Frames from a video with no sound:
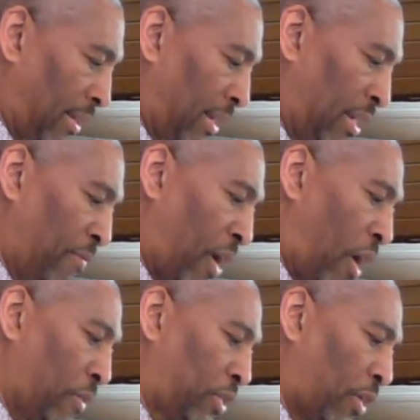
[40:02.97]
It
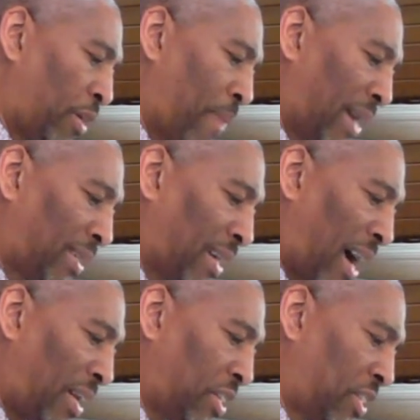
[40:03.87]
involves turning back to
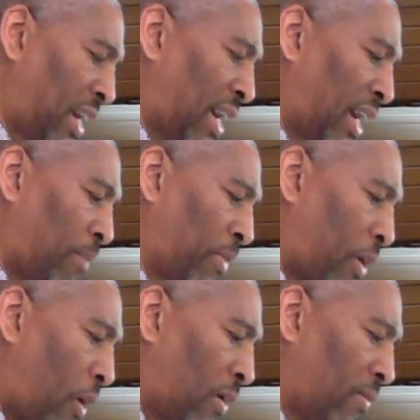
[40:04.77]
God and seeking Him with
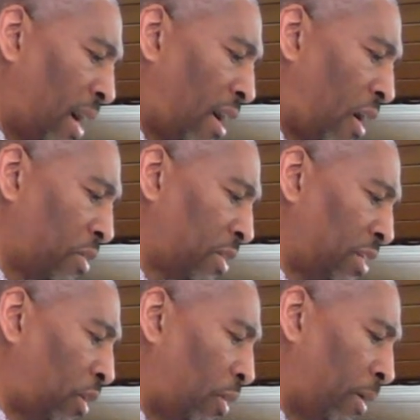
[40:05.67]
all of our hearts.
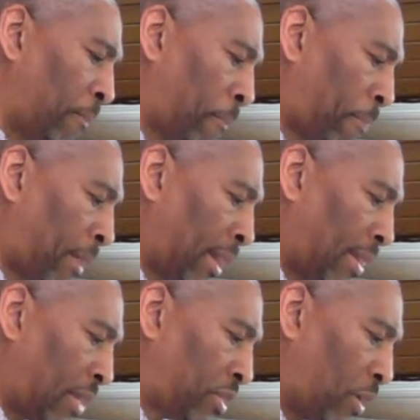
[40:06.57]
Let's go to
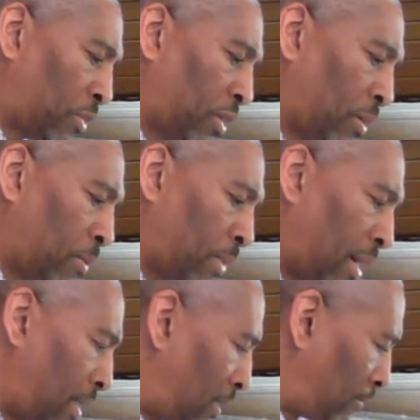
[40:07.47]
let's go to
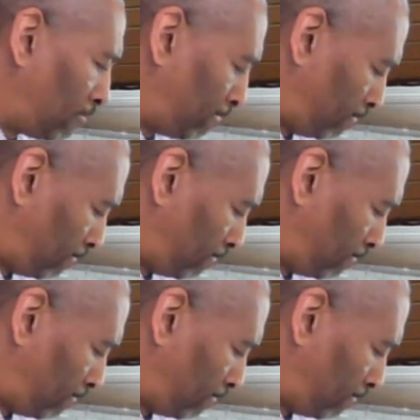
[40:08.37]
uh,